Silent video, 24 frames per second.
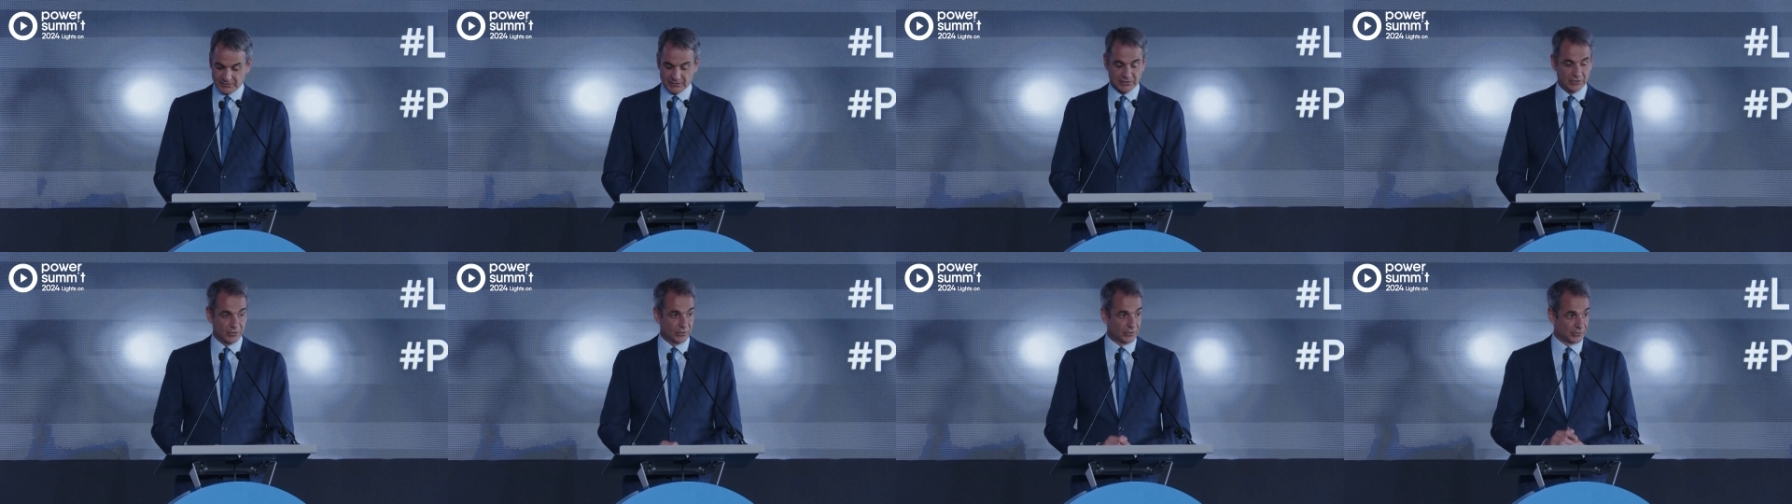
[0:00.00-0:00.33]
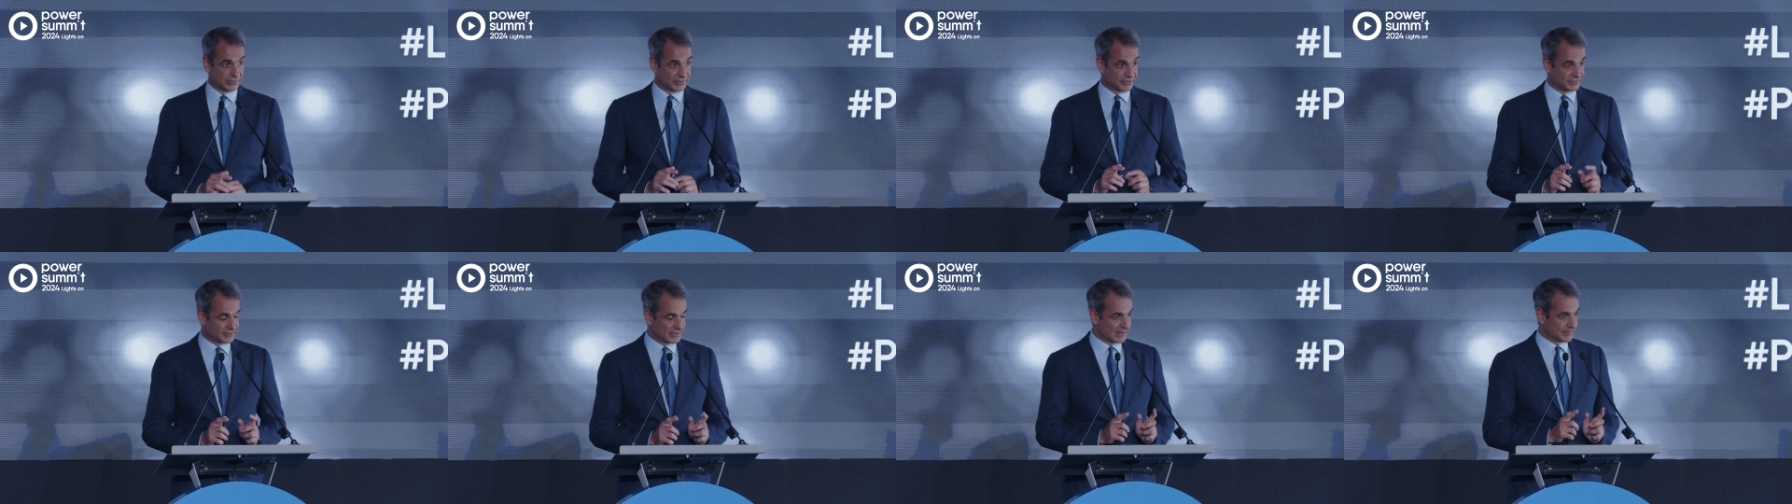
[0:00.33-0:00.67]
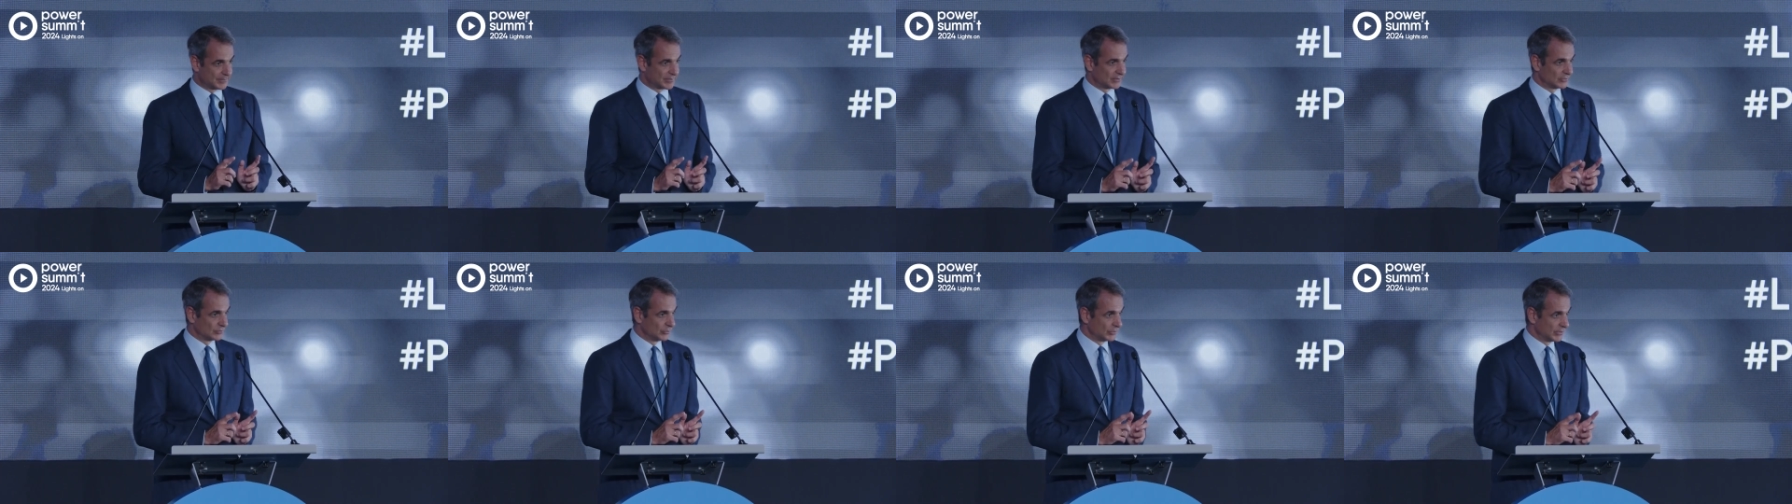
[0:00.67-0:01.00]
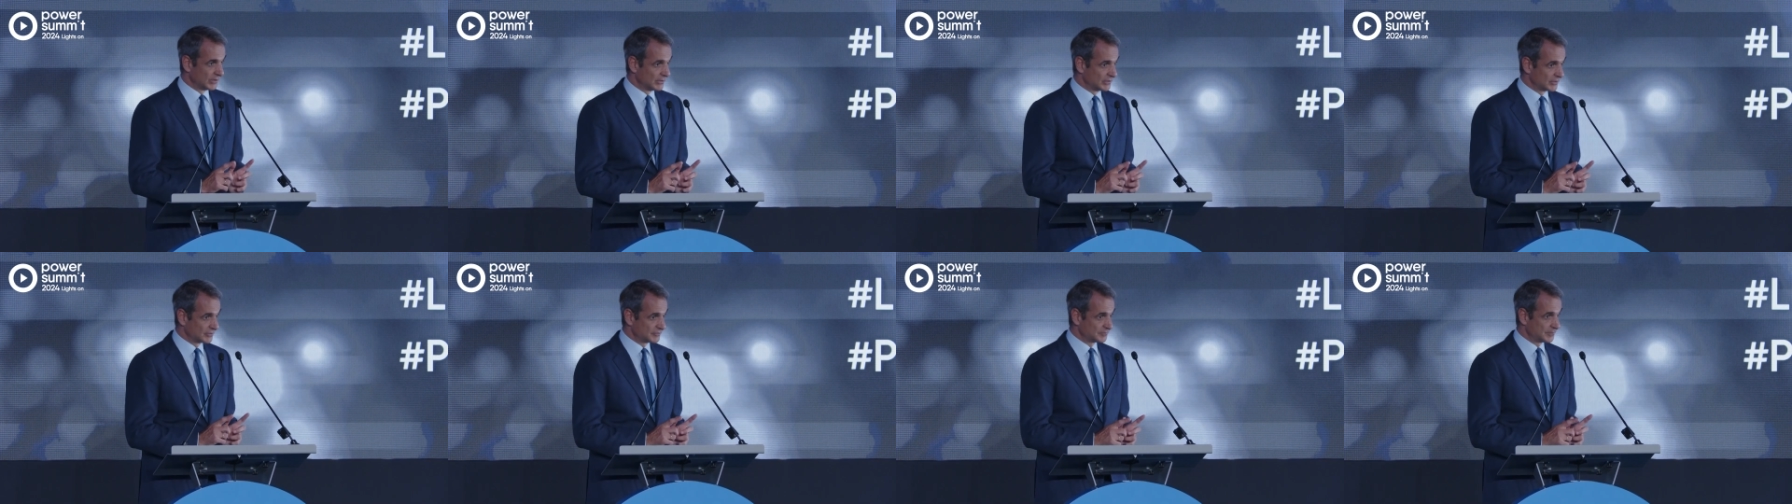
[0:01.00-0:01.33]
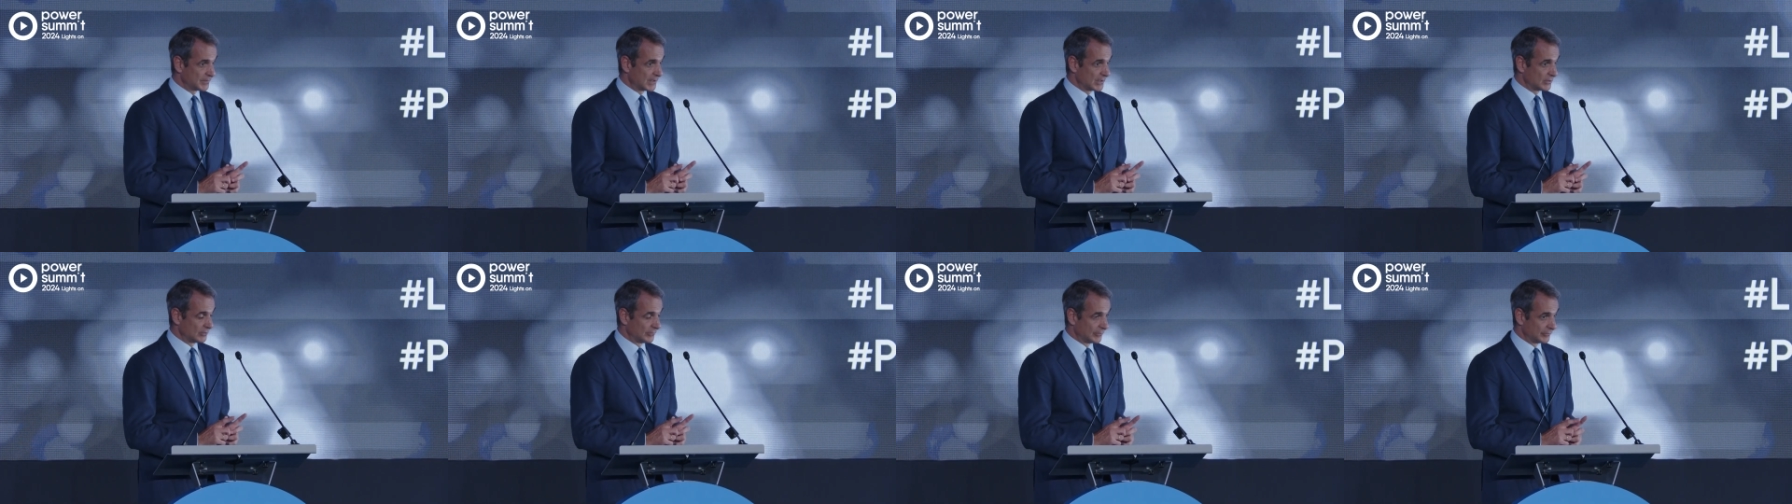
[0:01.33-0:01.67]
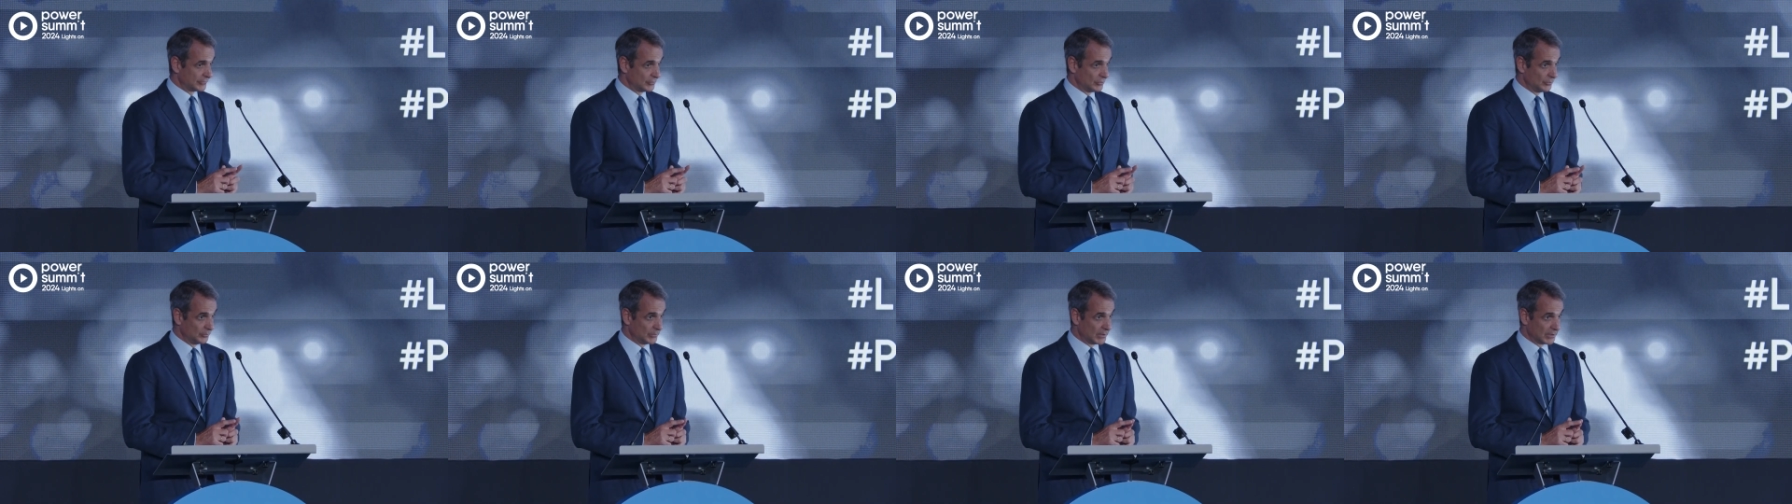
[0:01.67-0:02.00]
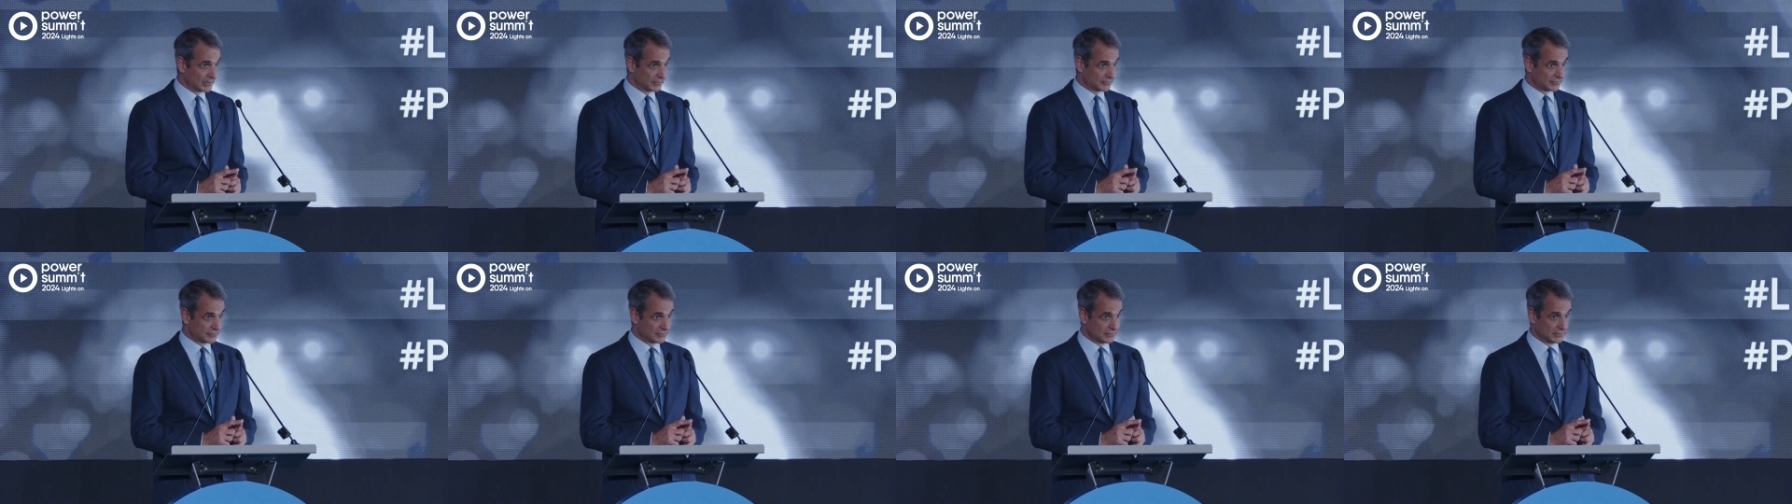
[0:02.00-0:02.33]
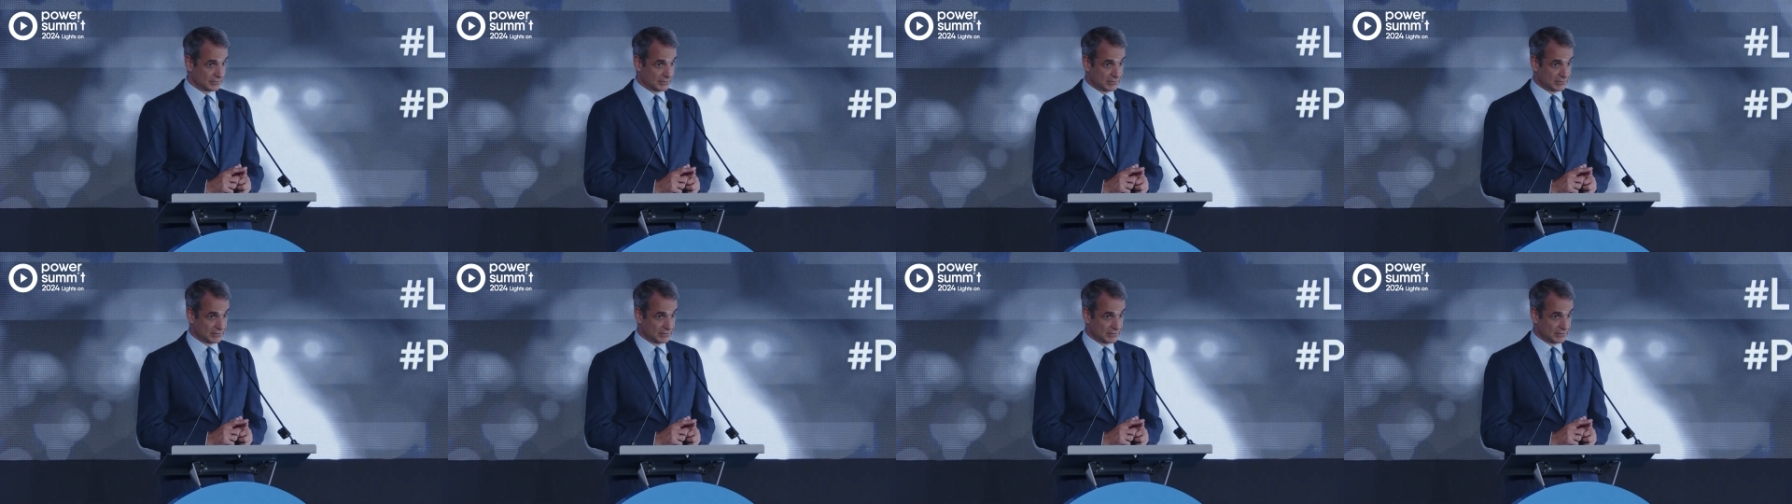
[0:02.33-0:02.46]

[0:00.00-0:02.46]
All this happened within the span of a few months.